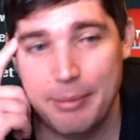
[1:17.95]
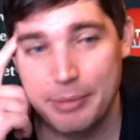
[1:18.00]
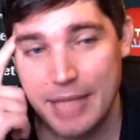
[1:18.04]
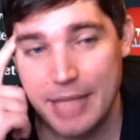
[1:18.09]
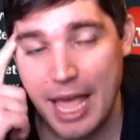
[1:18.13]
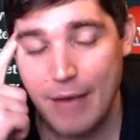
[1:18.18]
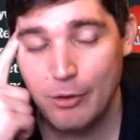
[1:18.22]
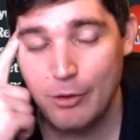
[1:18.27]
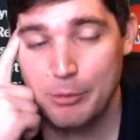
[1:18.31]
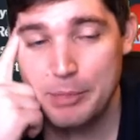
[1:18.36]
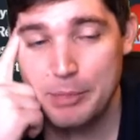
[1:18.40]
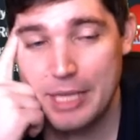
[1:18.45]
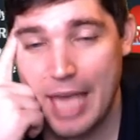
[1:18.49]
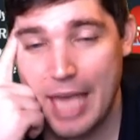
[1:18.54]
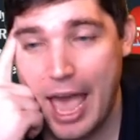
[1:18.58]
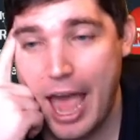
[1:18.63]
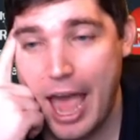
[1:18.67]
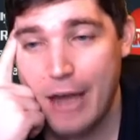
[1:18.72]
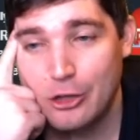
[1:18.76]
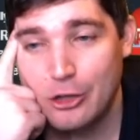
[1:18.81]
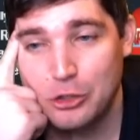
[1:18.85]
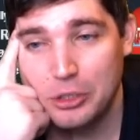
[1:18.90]
But that would be
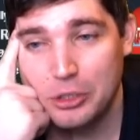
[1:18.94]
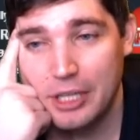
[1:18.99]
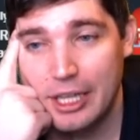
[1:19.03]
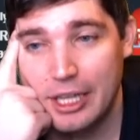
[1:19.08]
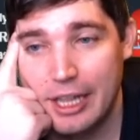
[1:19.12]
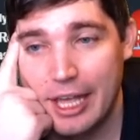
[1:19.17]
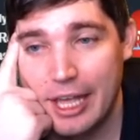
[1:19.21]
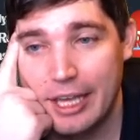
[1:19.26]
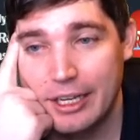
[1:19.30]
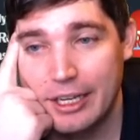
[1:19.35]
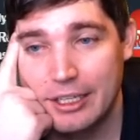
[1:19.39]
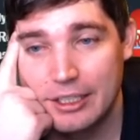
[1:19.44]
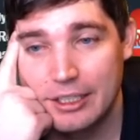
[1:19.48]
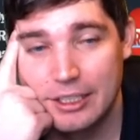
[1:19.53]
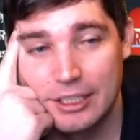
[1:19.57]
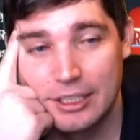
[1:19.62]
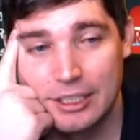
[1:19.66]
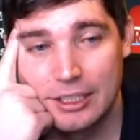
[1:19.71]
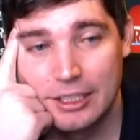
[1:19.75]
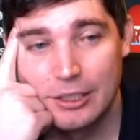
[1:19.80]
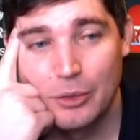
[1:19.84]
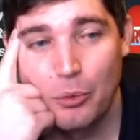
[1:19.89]
actually like
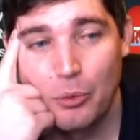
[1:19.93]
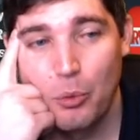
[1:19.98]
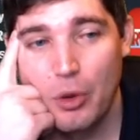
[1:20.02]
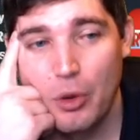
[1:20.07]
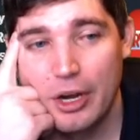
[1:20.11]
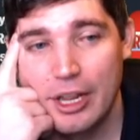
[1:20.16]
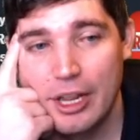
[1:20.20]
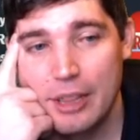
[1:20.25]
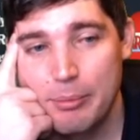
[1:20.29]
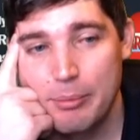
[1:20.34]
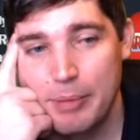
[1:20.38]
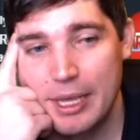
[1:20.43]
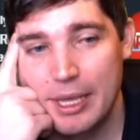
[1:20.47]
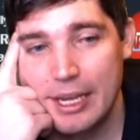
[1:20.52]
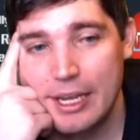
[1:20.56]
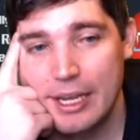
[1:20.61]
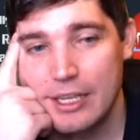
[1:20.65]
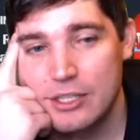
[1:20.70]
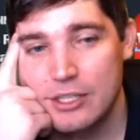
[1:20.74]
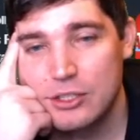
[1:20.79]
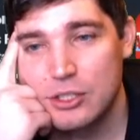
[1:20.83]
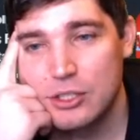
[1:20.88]
one of the
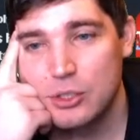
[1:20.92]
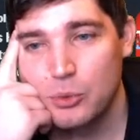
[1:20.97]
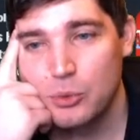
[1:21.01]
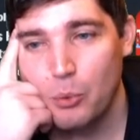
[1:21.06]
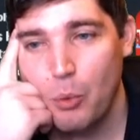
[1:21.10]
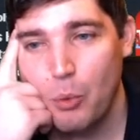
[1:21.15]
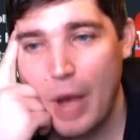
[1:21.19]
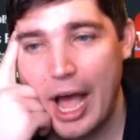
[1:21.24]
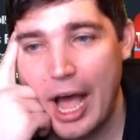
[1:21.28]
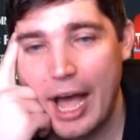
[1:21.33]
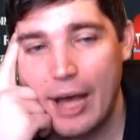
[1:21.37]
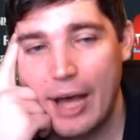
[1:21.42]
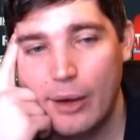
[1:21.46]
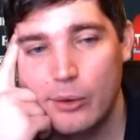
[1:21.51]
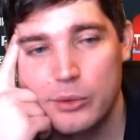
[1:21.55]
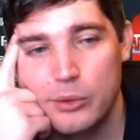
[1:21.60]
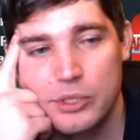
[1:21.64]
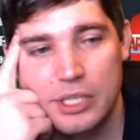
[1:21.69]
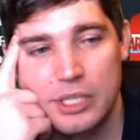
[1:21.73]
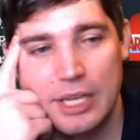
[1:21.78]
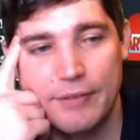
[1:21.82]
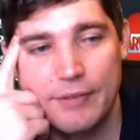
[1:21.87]
biggest
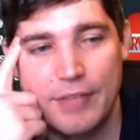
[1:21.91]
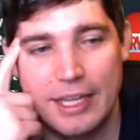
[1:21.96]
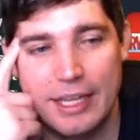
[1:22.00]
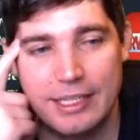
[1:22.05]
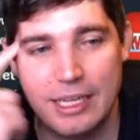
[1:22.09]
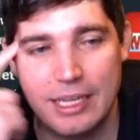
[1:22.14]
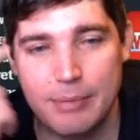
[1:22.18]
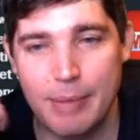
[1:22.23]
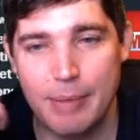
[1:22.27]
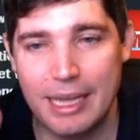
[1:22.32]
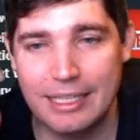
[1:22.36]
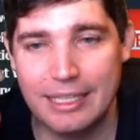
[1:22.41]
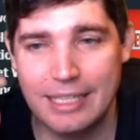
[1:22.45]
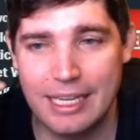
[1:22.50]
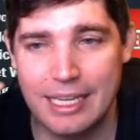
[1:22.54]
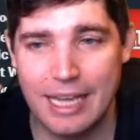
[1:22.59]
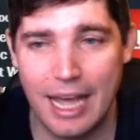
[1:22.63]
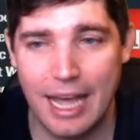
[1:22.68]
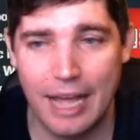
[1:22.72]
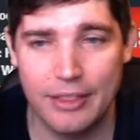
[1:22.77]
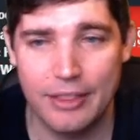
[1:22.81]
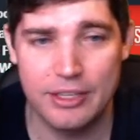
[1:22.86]
wows if they did make
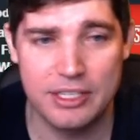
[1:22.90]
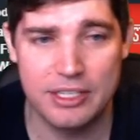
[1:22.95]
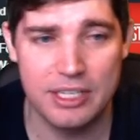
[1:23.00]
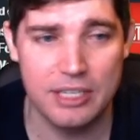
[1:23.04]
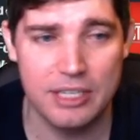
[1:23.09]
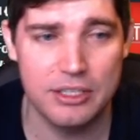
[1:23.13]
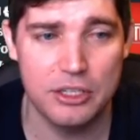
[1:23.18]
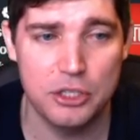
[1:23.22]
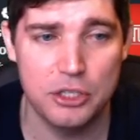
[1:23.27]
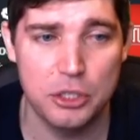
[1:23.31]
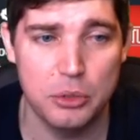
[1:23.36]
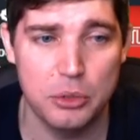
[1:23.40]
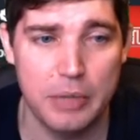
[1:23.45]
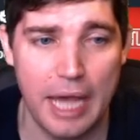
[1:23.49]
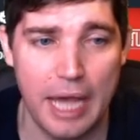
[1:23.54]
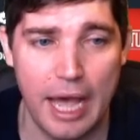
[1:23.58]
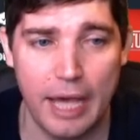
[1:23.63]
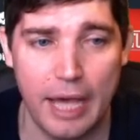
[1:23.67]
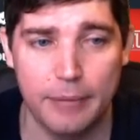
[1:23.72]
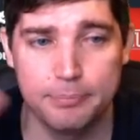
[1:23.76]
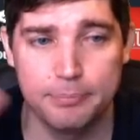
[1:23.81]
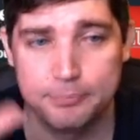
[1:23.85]
Deion the season two
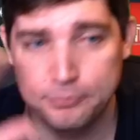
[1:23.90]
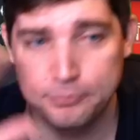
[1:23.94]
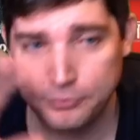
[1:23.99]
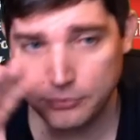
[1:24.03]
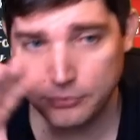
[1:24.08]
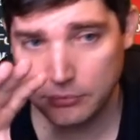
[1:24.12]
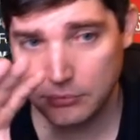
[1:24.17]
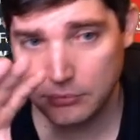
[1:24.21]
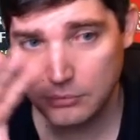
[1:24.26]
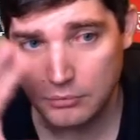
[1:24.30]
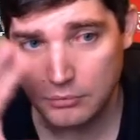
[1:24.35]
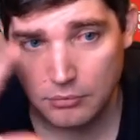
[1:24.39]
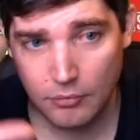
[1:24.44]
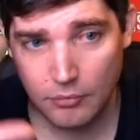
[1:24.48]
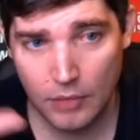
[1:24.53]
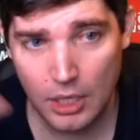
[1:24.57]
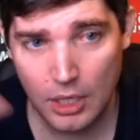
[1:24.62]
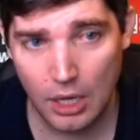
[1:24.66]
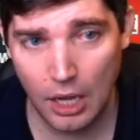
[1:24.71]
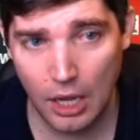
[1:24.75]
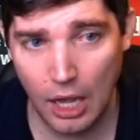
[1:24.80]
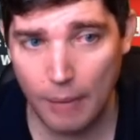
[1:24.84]
guy.
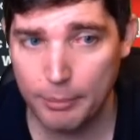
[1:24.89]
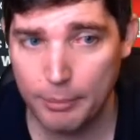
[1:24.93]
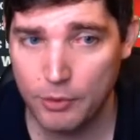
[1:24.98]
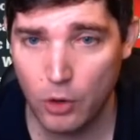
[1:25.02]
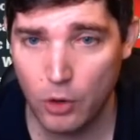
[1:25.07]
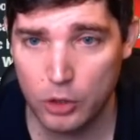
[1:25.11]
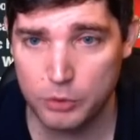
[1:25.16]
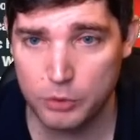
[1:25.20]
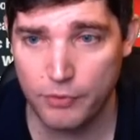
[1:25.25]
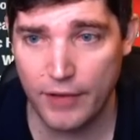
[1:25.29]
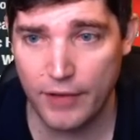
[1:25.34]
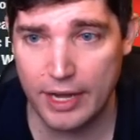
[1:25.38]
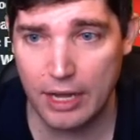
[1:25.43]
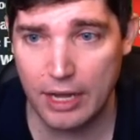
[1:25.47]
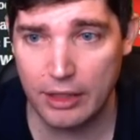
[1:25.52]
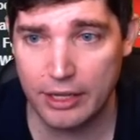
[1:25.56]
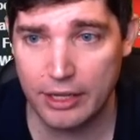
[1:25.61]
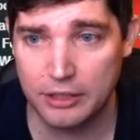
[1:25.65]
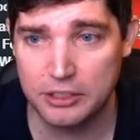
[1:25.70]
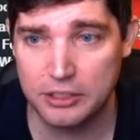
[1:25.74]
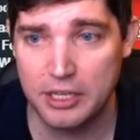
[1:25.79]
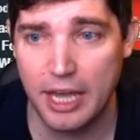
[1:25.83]
Um, of course, we'll find out
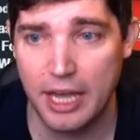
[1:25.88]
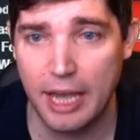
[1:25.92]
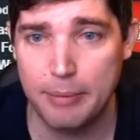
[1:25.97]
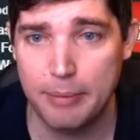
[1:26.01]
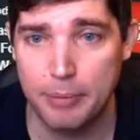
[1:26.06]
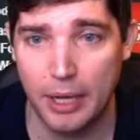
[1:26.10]
later tonight.